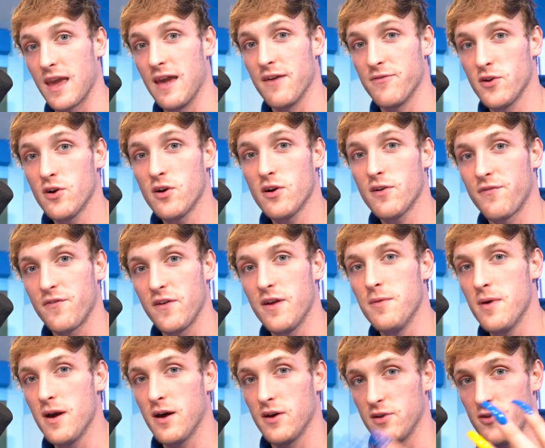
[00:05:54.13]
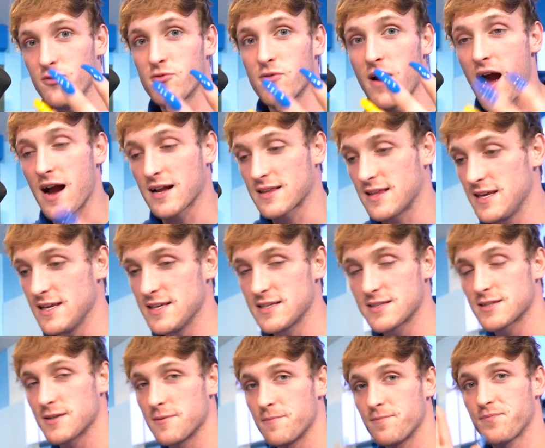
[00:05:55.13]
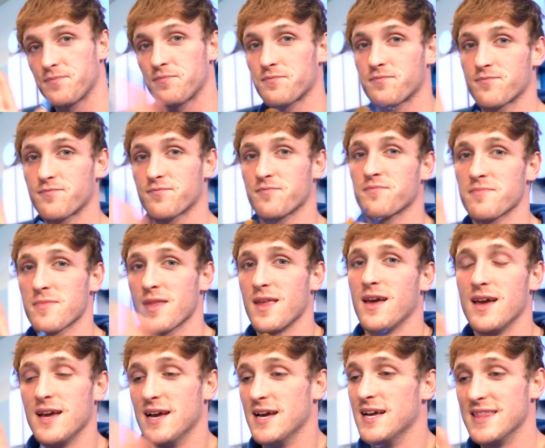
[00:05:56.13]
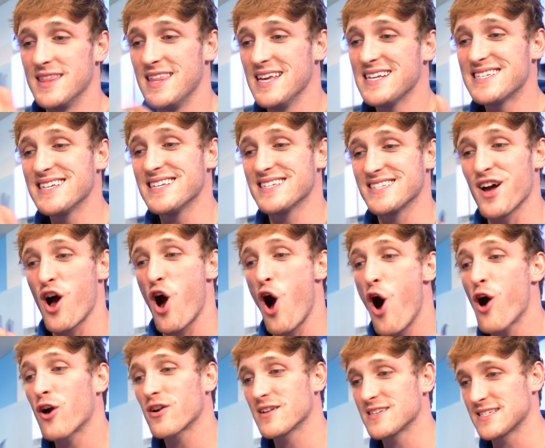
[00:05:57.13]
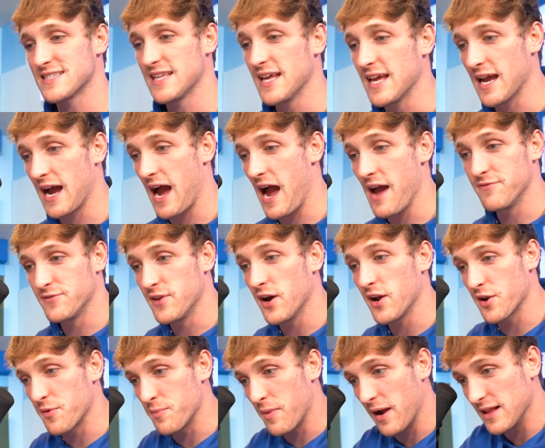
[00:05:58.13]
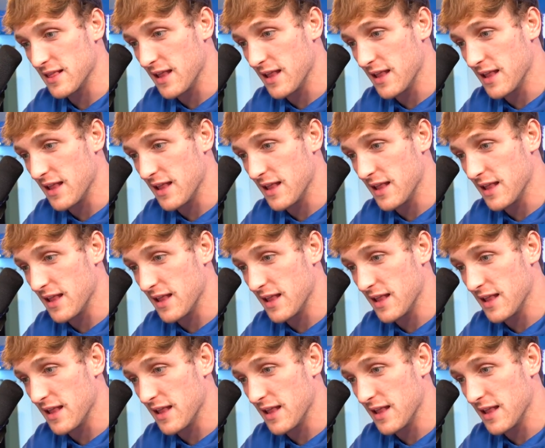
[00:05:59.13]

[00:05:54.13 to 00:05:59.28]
If you're a female and you rock these, this is the hardest thing I've done in my